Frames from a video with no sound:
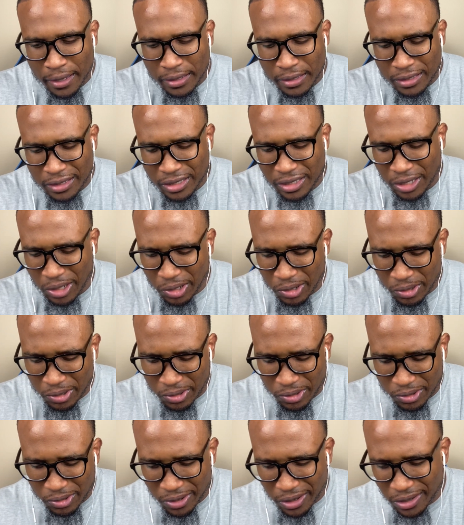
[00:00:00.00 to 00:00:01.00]

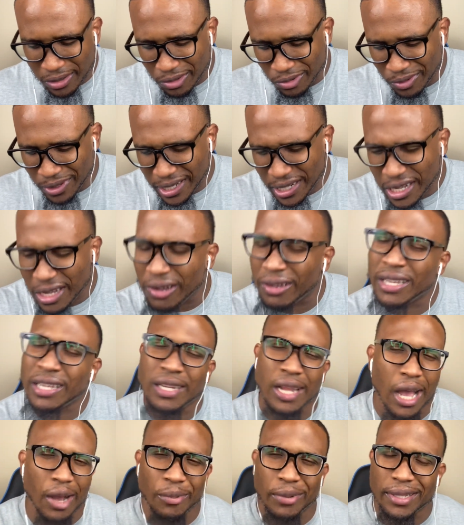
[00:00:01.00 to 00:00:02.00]
So we know he
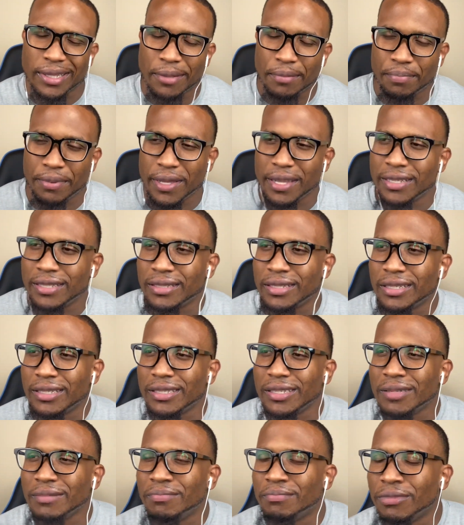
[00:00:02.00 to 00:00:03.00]
not with the
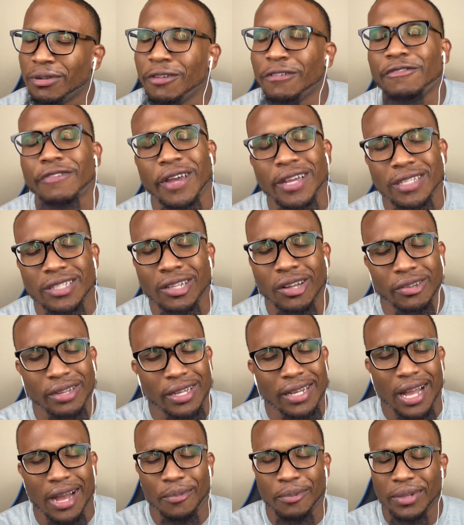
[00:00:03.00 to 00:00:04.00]
business, and Blueface know he
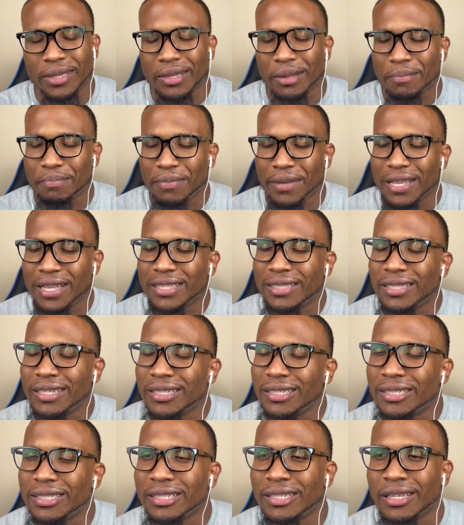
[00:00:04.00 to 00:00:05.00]
not with the
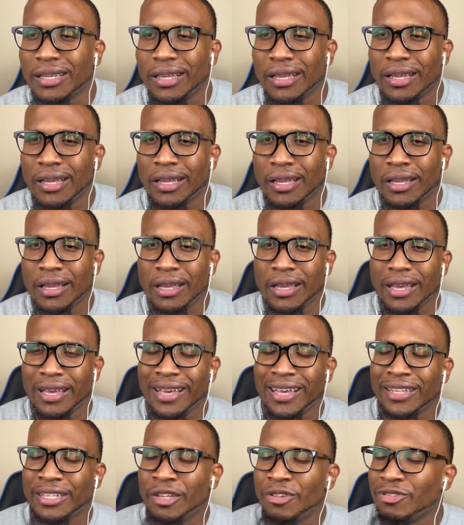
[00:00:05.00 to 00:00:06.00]
business.
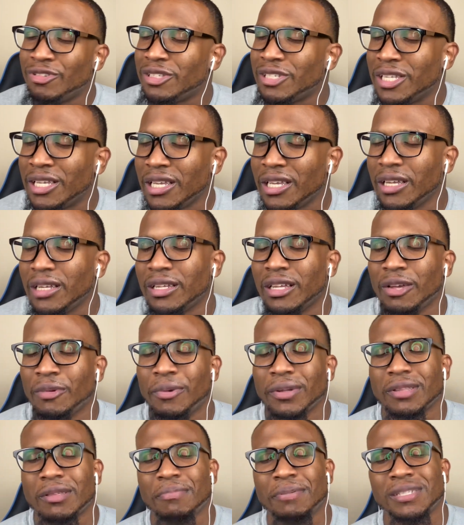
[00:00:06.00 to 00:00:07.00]
And you seen he
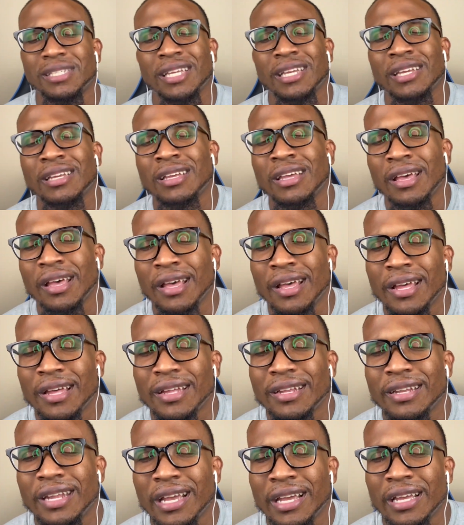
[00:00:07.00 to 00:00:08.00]
with the, see,
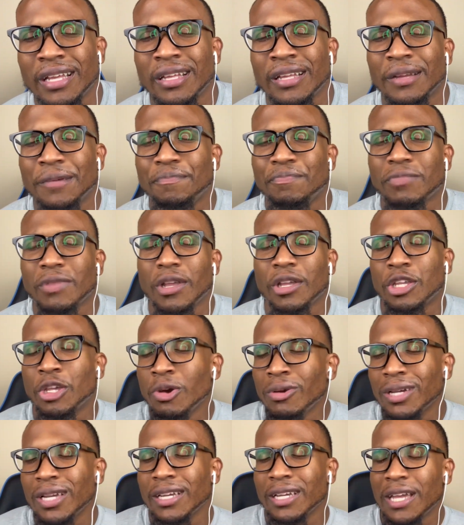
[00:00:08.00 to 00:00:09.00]
nigga,
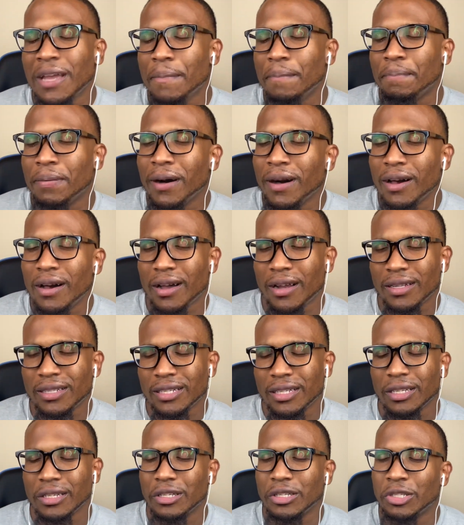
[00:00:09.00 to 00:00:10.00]
you can get
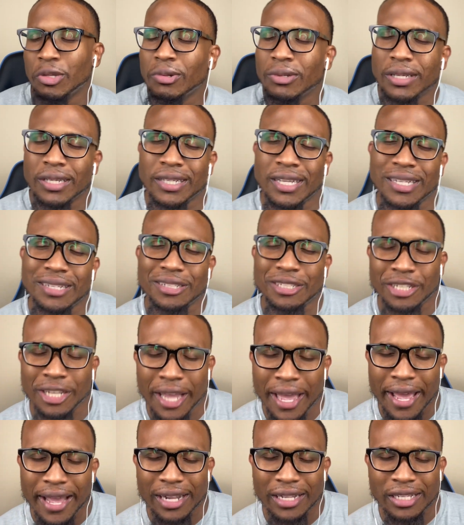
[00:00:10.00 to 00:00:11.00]
pumped, you can get
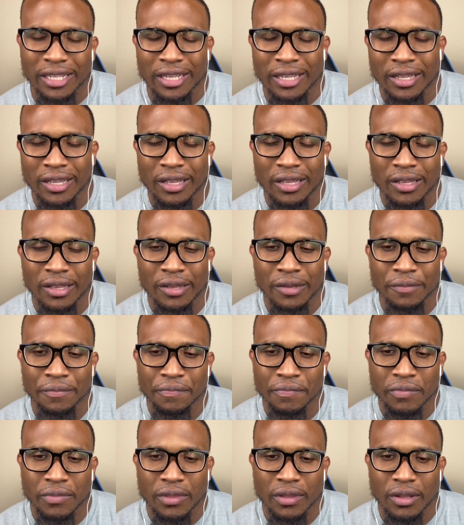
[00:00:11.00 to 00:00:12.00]
checked.
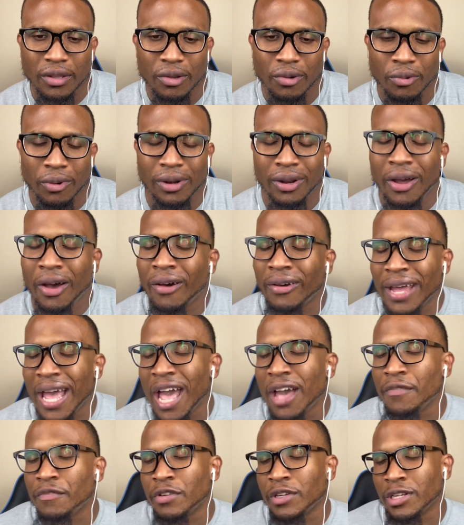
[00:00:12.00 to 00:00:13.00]
Without
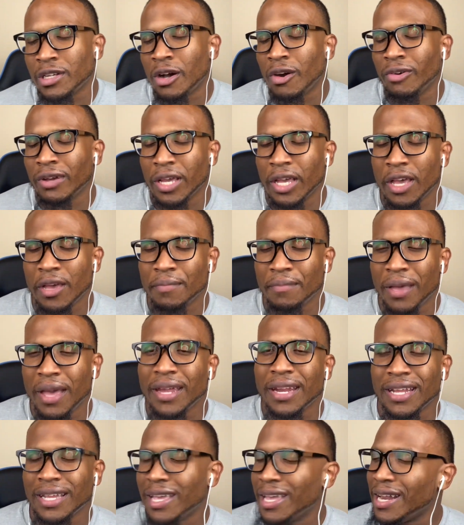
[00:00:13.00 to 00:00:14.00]
having to go ahead,
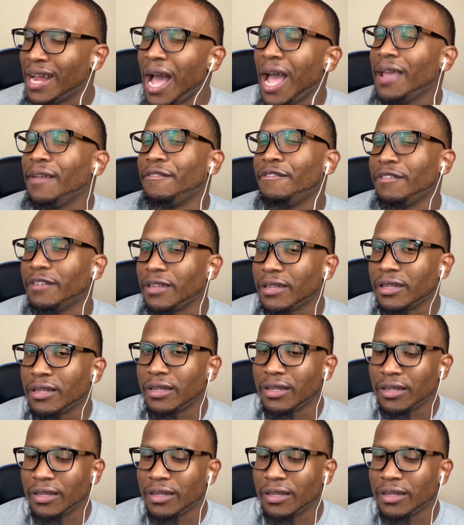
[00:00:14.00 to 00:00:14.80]
man, and get hyphy.